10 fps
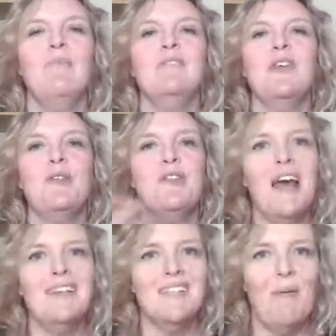So
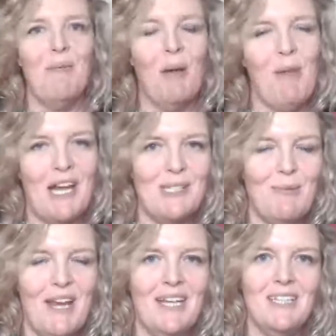that's coming up next
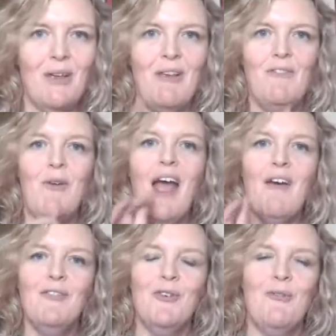week. So if you
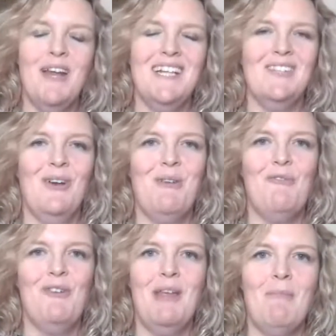haven't already signed
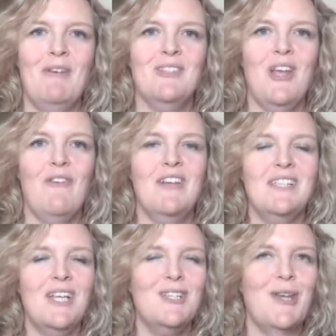up for an email
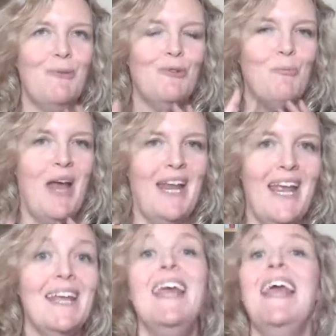service, don't
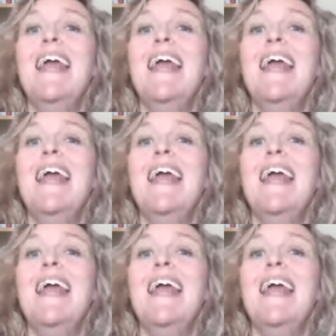panic.